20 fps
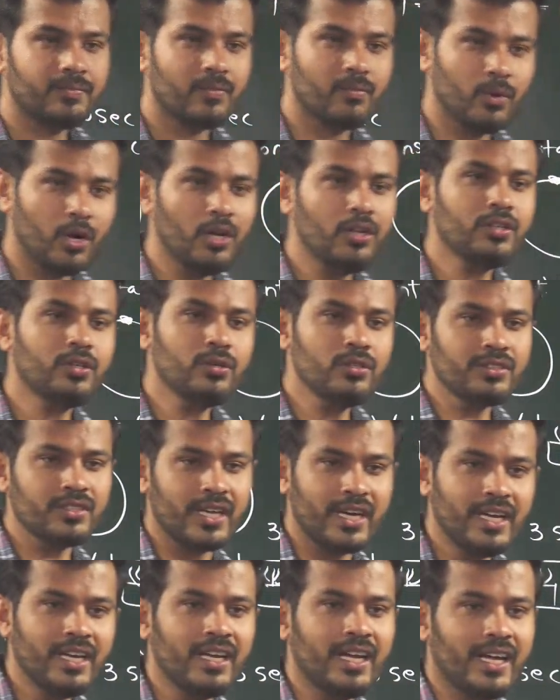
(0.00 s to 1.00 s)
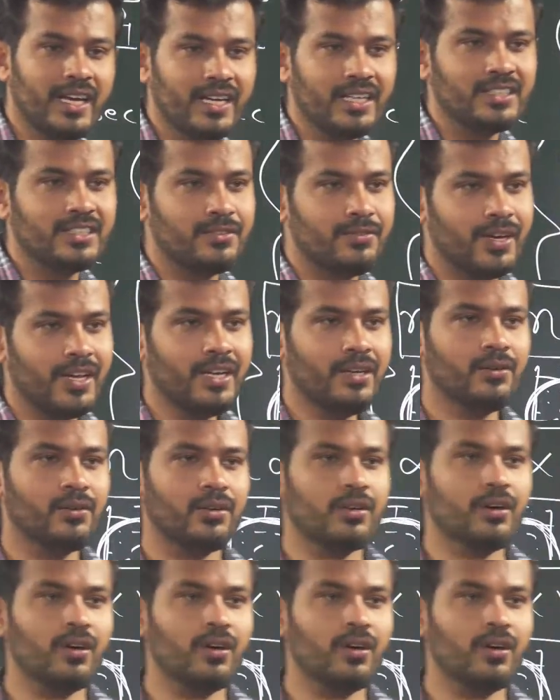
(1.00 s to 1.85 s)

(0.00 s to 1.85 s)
Molecules gain energy. Very good.